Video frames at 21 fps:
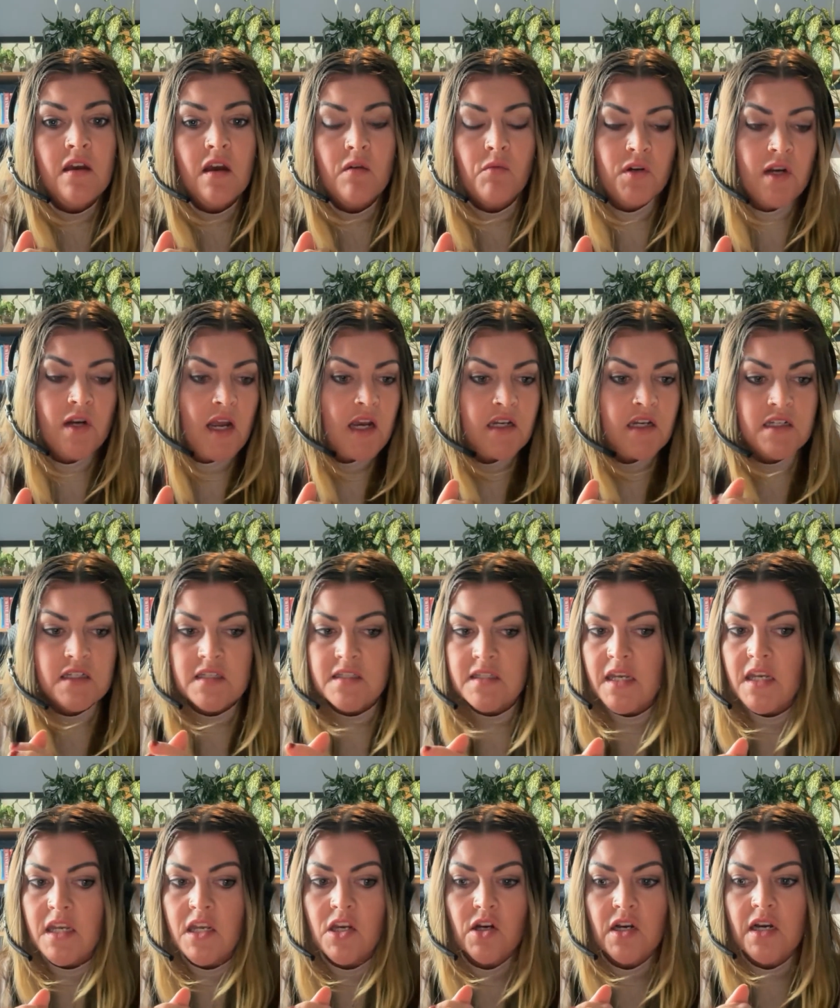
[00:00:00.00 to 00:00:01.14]
we're not going to sit
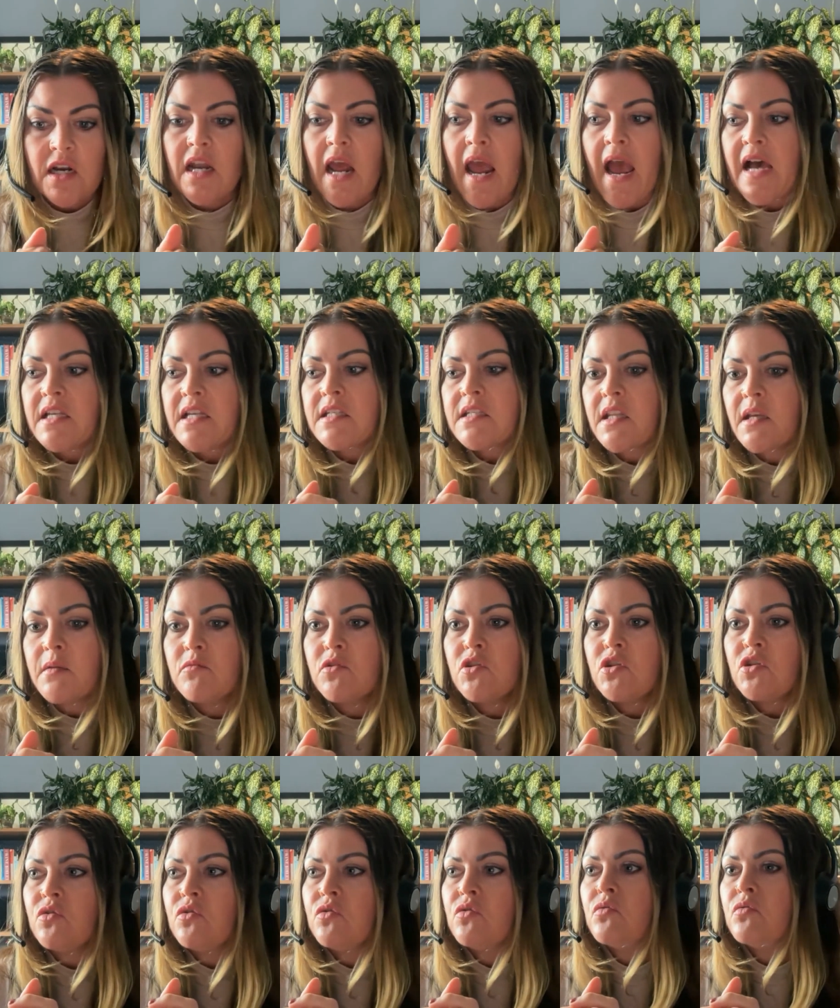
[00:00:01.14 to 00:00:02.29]
here and ask them
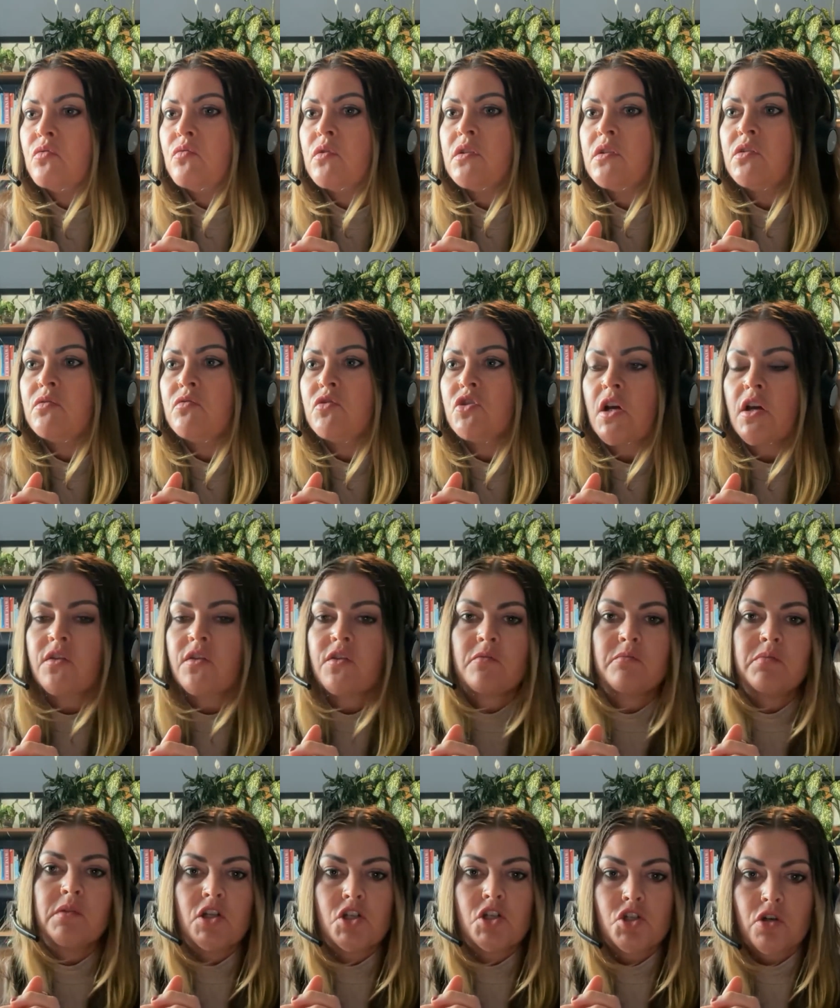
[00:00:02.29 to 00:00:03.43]
to check their
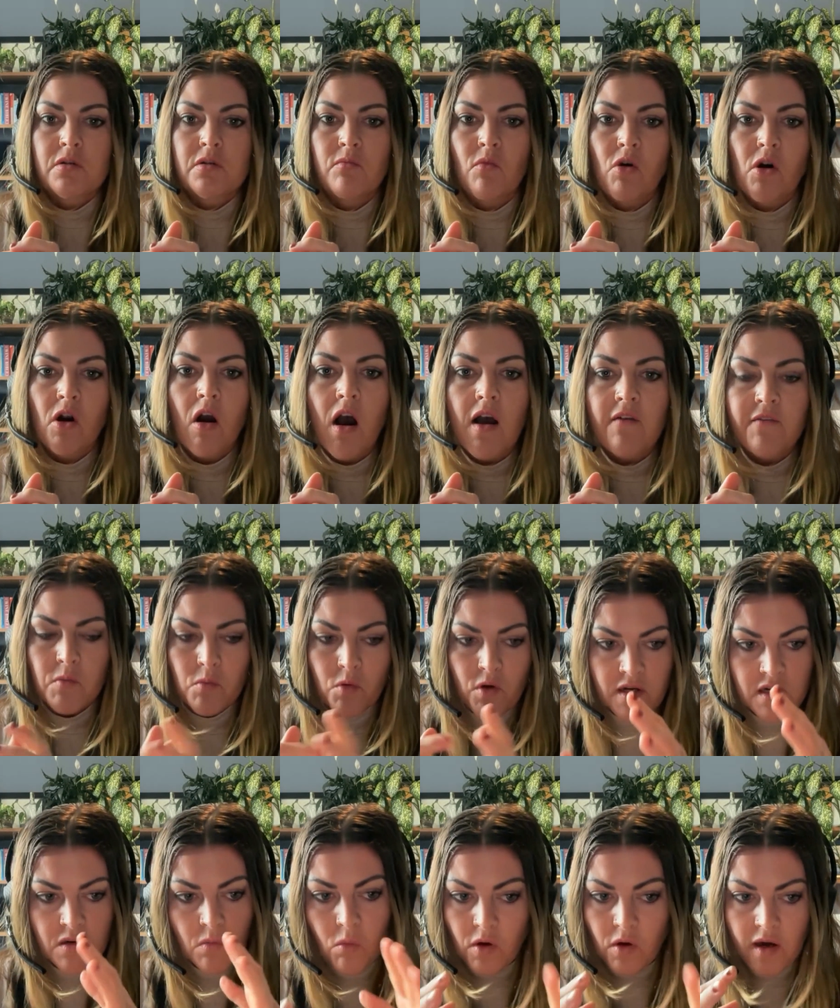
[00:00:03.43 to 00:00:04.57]
blood sugar more often. We're going
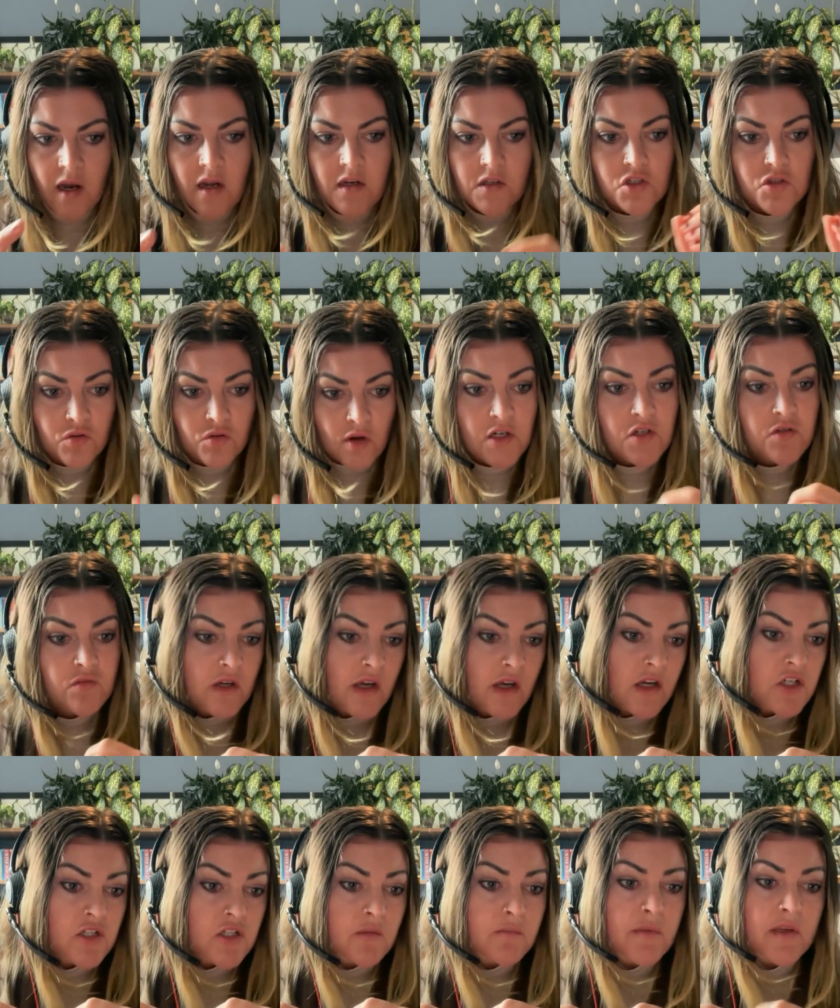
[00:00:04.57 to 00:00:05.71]
to work on stress
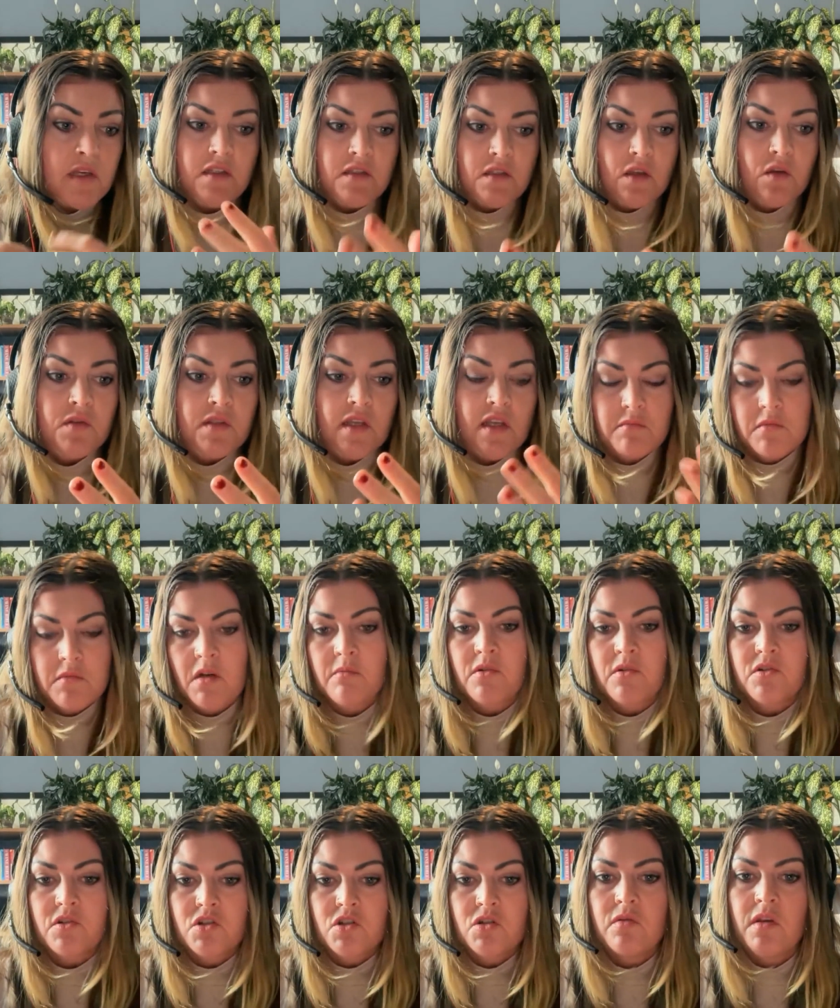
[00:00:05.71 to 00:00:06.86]
reduction because those
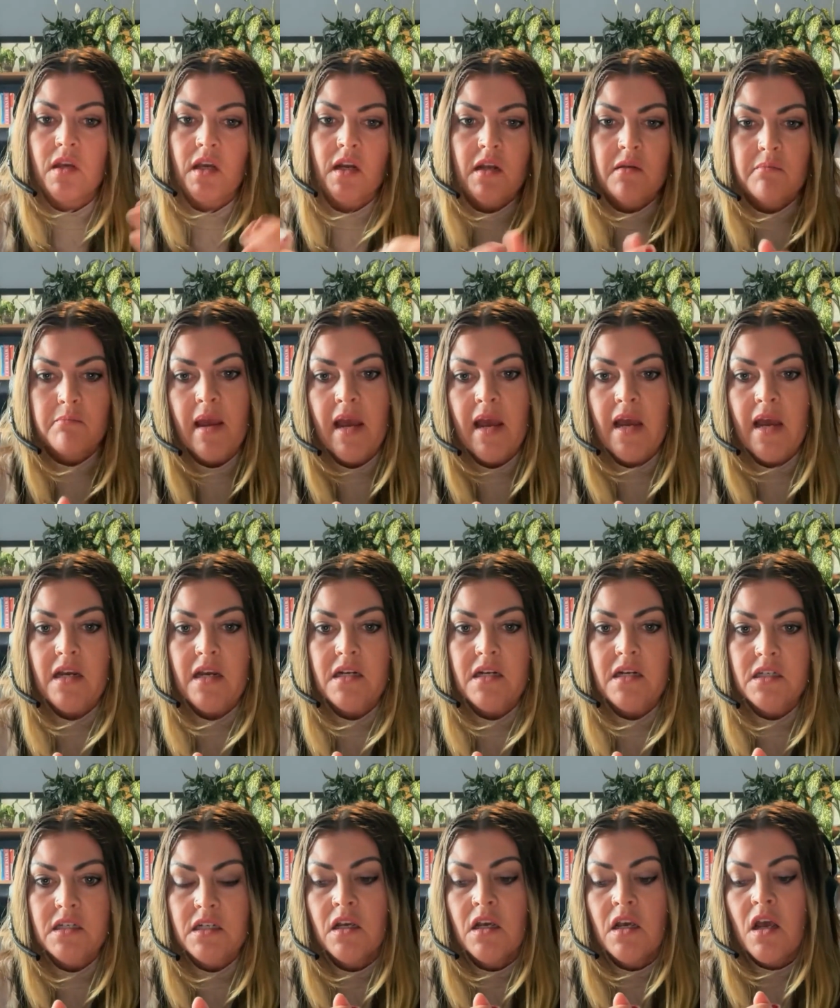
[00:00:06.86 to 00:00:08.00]
numbers do get
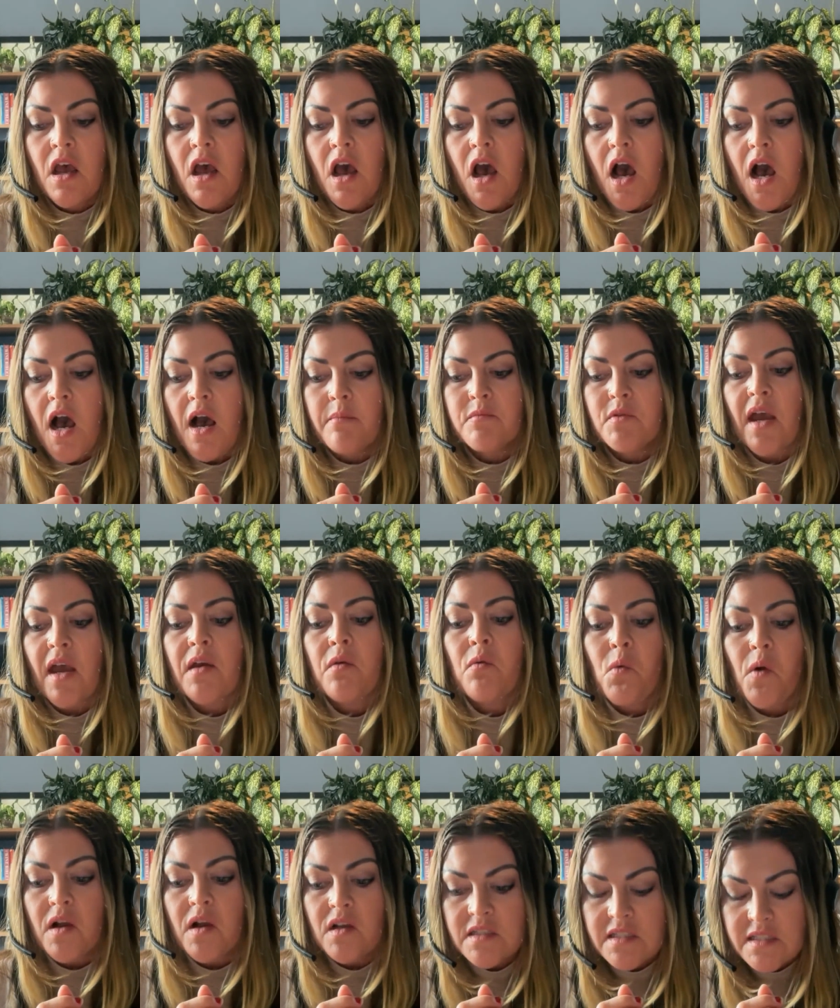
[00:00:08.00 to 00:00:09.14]
impacted. I
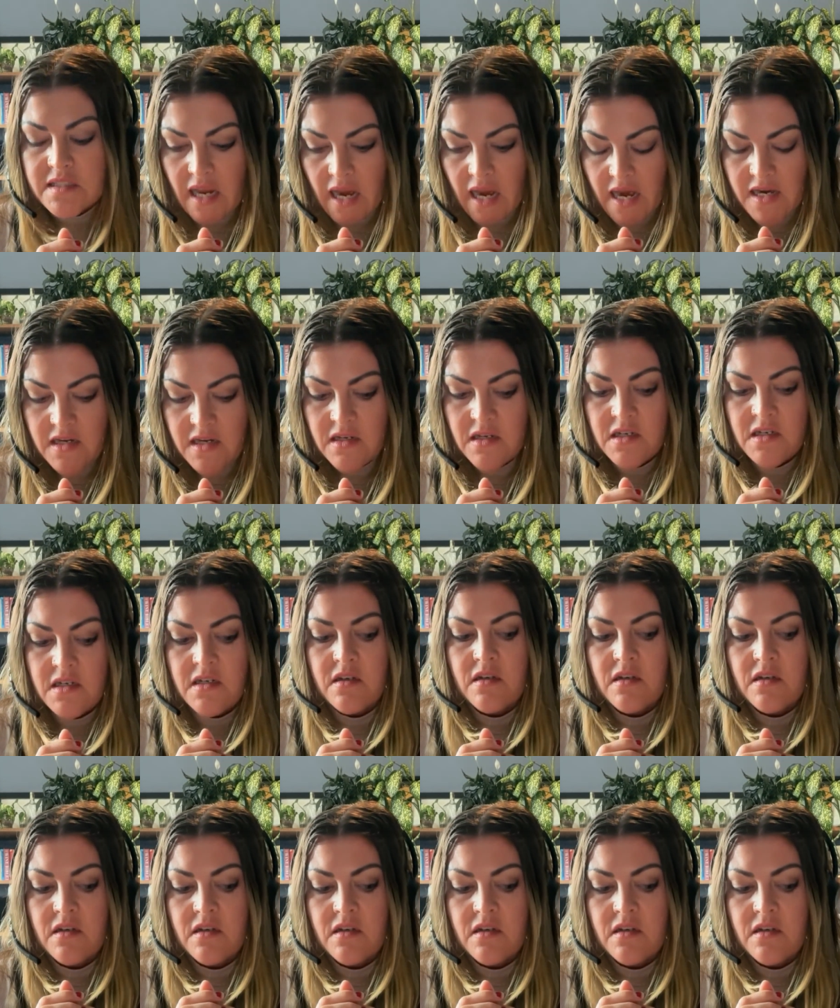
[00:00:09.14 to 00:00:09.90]
will say